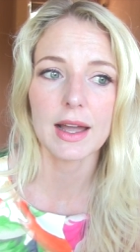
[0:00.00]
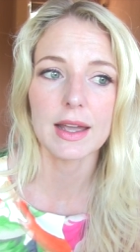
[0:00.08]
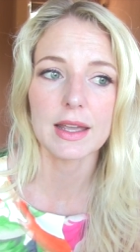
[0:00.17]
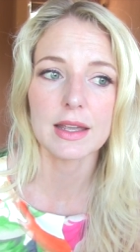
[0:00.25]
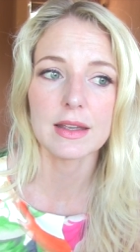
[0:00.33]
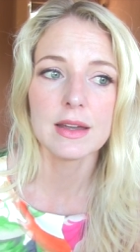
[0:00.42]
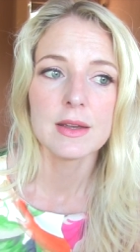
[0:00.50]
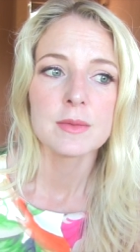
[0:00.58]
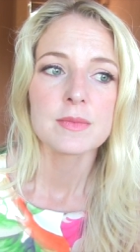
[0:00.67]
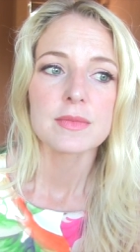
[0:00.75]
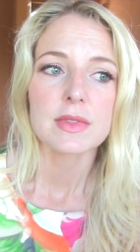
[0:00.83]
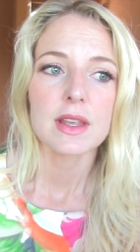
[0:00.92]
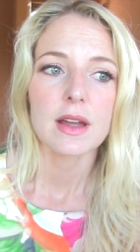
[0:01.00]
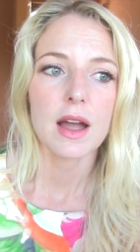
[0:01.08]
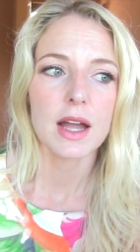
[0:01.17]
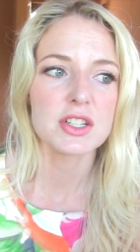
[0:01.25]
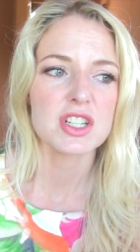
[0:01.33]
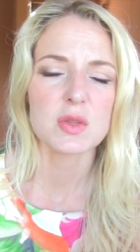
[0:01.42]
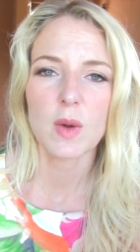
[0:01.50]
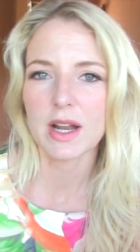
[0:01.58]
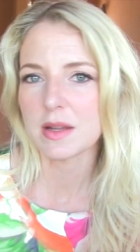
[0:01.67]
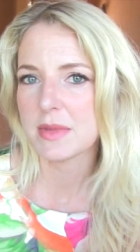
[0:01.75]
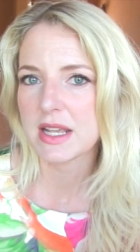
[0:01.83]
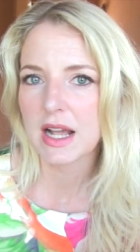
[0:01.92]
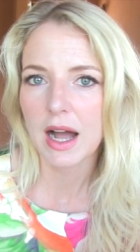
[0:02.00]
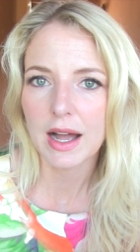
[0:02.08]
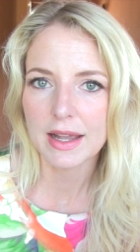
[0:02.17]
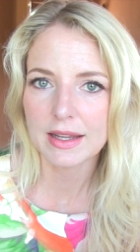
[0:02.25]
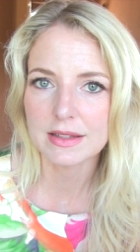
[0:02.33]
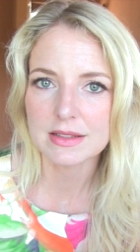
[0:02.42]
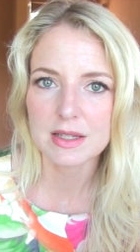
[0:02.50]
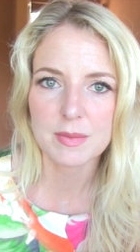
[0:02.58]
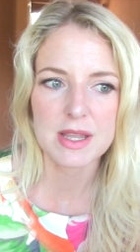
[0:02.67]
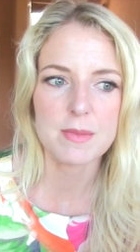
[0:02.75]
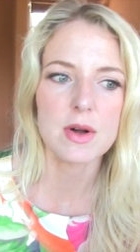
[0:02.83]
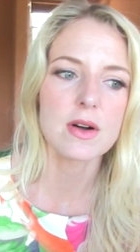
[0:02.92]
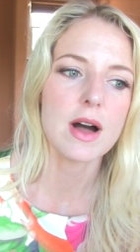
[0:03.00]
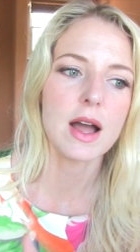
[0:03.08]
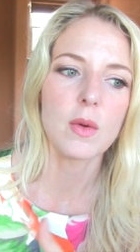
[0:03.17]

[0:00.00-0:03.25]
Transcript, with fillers: I I just want to be kind to people.